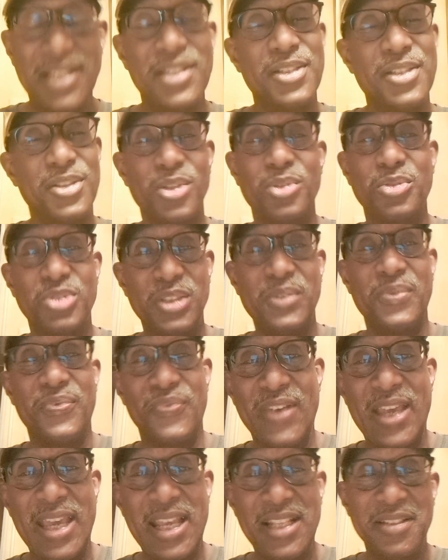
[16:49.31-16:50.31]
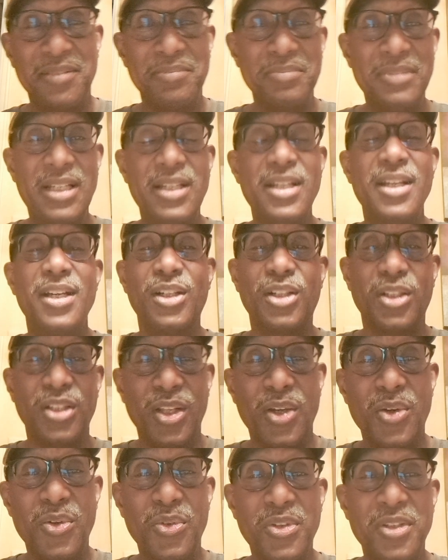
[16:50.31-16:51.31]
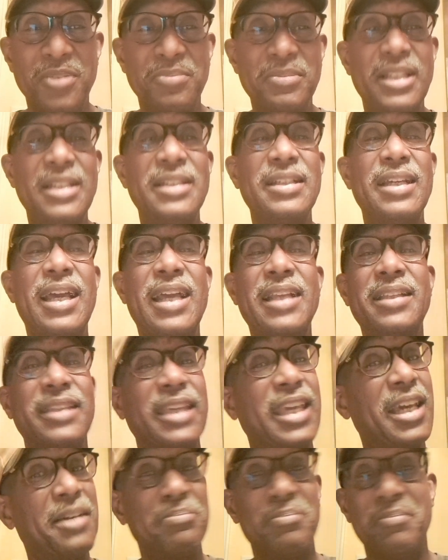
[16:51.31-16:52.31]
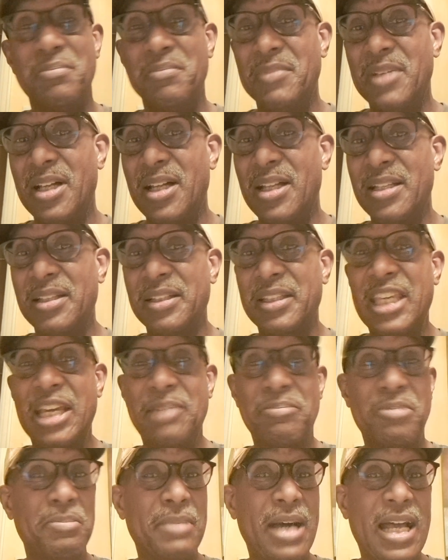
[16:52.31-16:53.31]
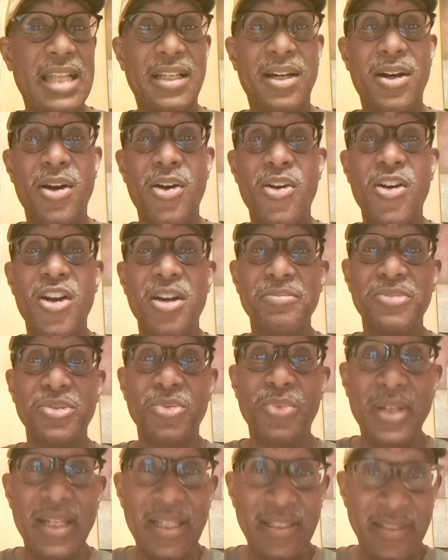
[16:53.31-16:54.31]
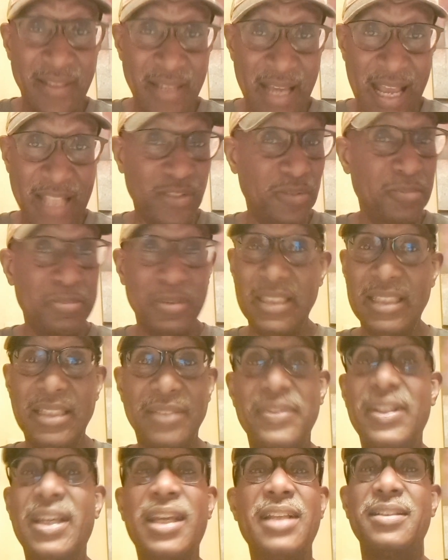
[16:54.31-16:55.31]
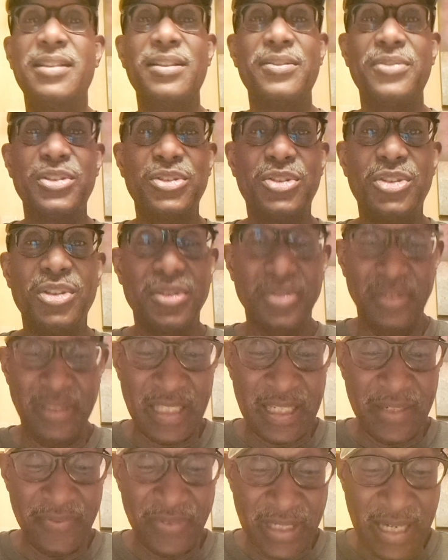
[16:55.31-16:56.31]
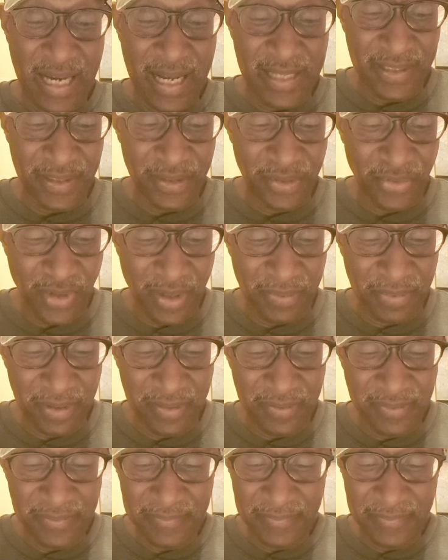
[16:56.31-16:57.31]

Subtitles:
So she fed them, clothed them, and kept them out of harm's way. I don't believe any of her children ever got in trouble.